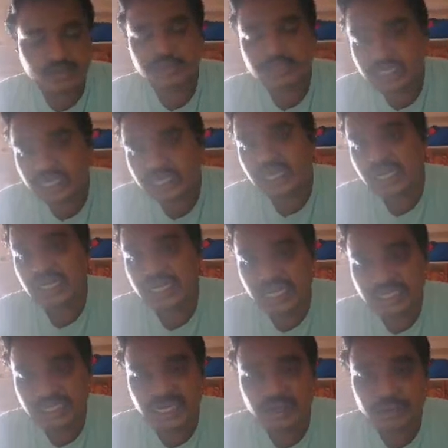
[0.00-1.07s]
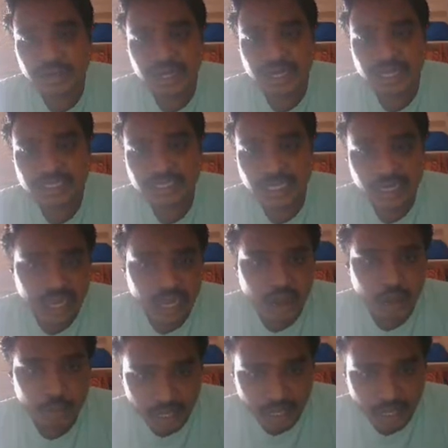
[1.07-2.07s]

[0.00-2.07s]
which will be settled in the sedimentation